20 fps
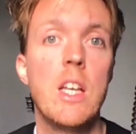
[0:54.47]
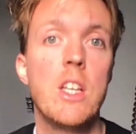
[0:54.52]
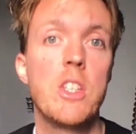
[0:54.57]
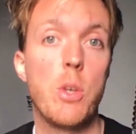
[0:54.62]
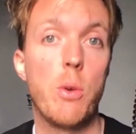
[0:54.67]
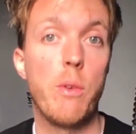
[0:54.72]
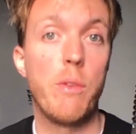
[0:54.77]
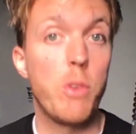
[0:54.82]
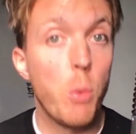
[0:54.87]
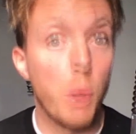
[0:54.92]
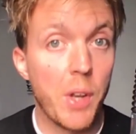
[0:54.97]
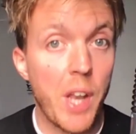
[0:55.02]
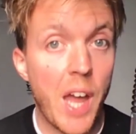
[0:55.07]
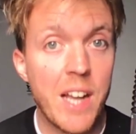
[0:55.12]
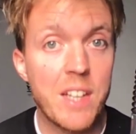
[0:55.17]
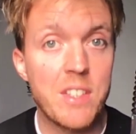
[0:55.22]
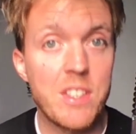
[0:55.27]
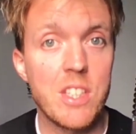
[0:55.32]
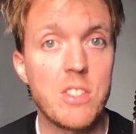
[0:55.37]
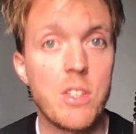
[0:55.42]
So if you want
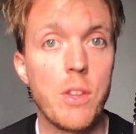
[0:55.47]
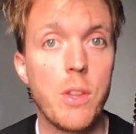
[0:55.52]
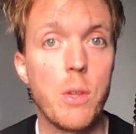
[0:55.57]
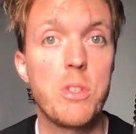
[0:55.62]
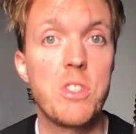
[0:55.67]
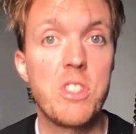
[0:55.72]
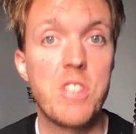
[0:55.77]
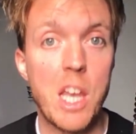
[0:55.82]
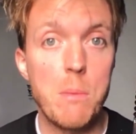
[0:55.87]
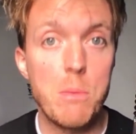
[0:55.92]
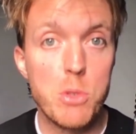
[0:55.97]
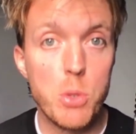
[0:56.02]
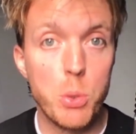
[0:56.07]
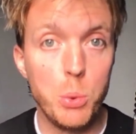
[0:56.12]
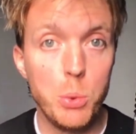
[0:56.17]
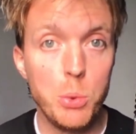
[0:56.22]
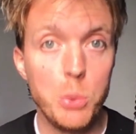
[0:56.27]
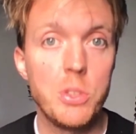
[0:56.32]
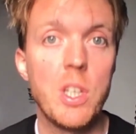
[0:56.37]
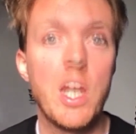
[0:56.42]
access to those same
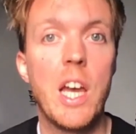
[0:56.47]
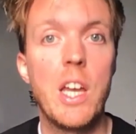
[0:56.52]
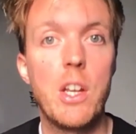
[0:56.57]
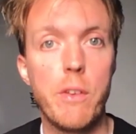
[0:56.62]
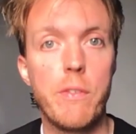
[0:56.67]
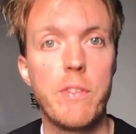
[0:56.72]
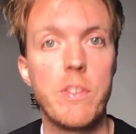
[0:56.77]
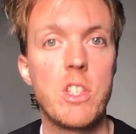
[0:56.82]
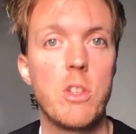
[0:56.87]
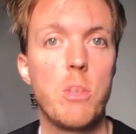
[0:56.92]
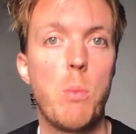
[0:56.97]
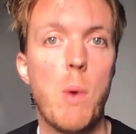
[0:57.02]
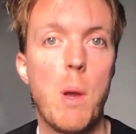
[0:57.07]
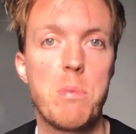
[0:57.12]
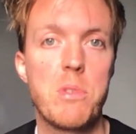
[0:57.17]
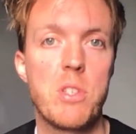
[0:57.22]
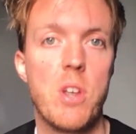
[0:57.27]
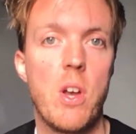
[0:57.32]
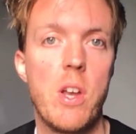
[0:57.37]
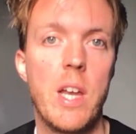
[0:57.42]
tools, head over to the
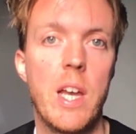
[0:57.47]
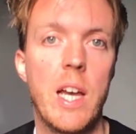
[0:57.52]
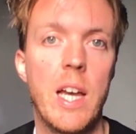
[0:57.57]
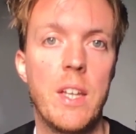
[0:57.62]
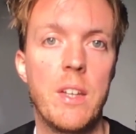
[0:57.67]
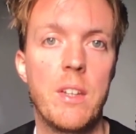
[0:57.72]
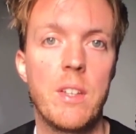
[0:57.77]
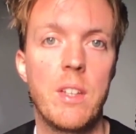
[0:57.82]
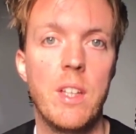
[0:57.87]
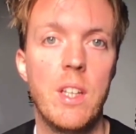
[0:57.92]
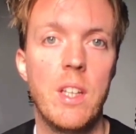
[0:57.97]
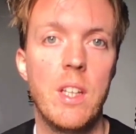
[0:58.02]
website and